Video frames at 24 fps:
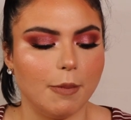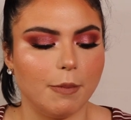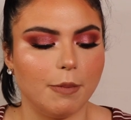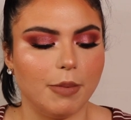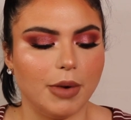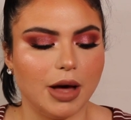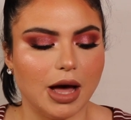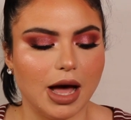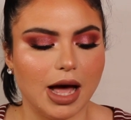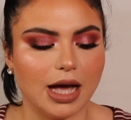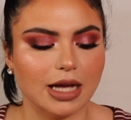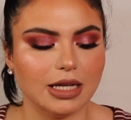
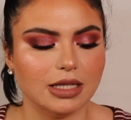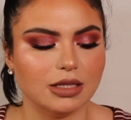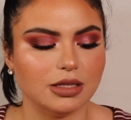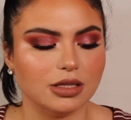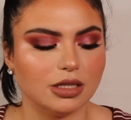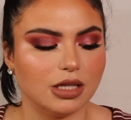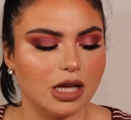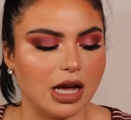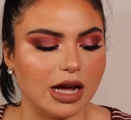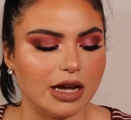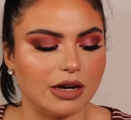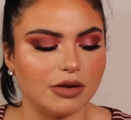but
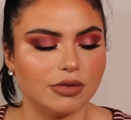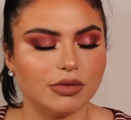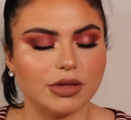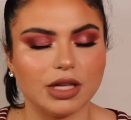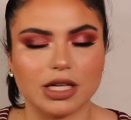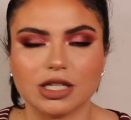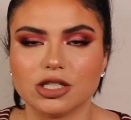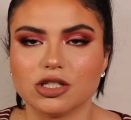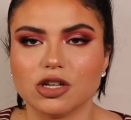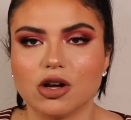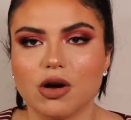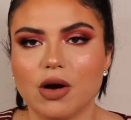I don't
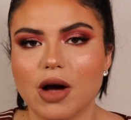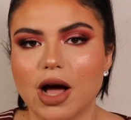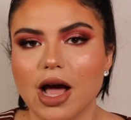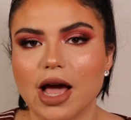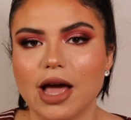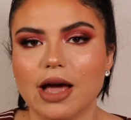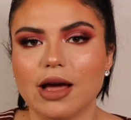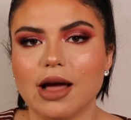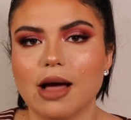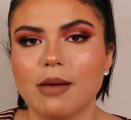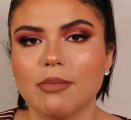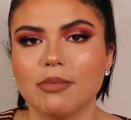think so.
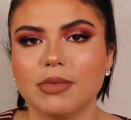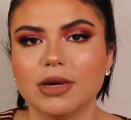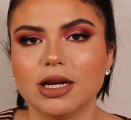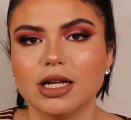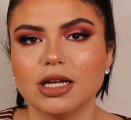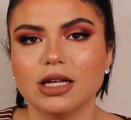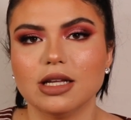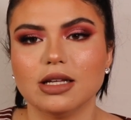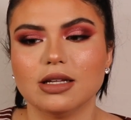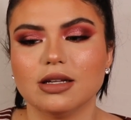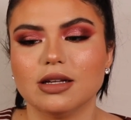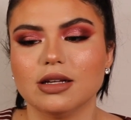I'm
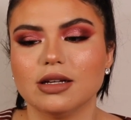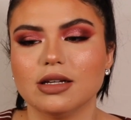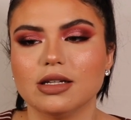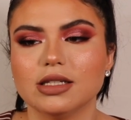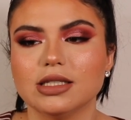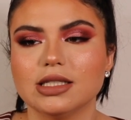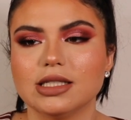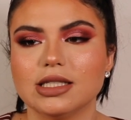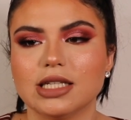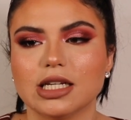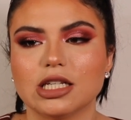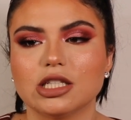gonna
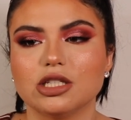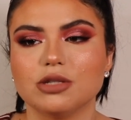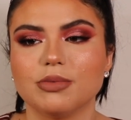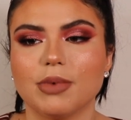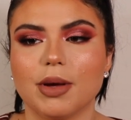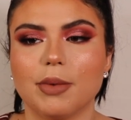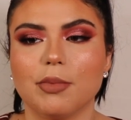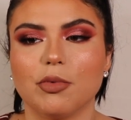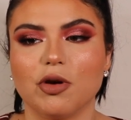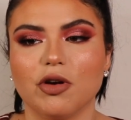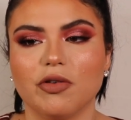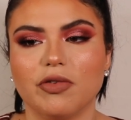stick to
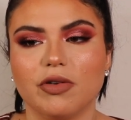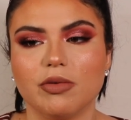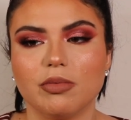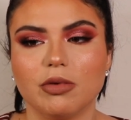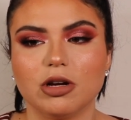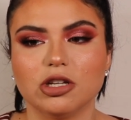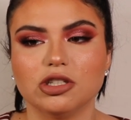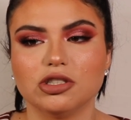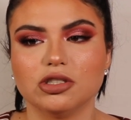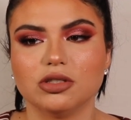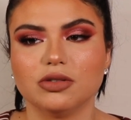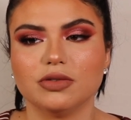my Morphe
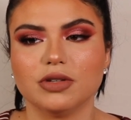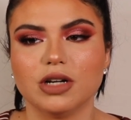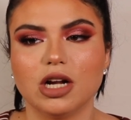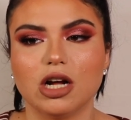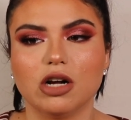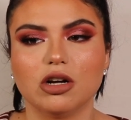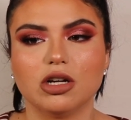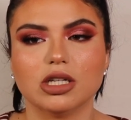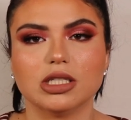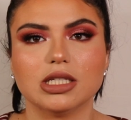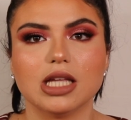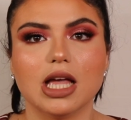brushes for
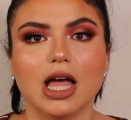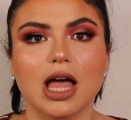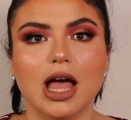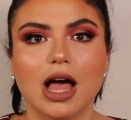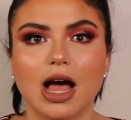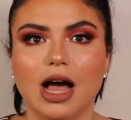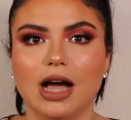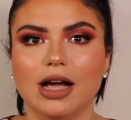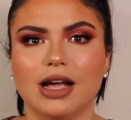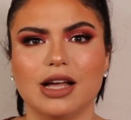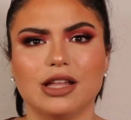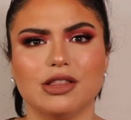now because,
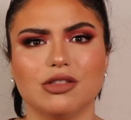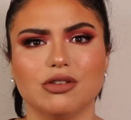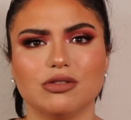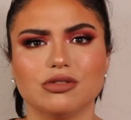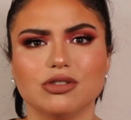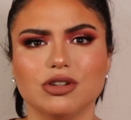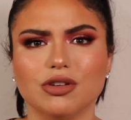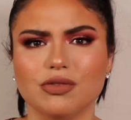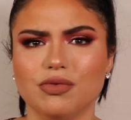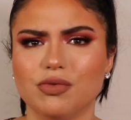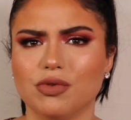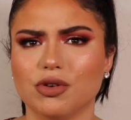again, those
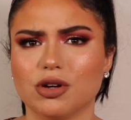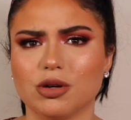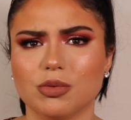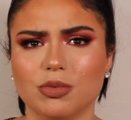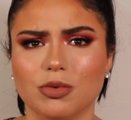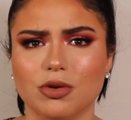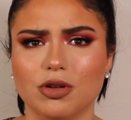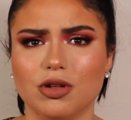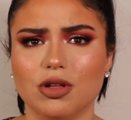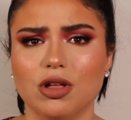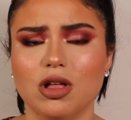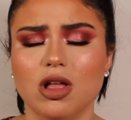are
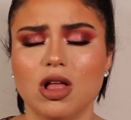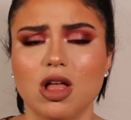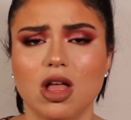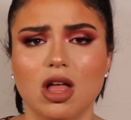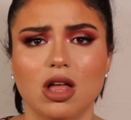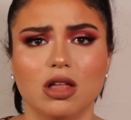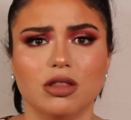affordable.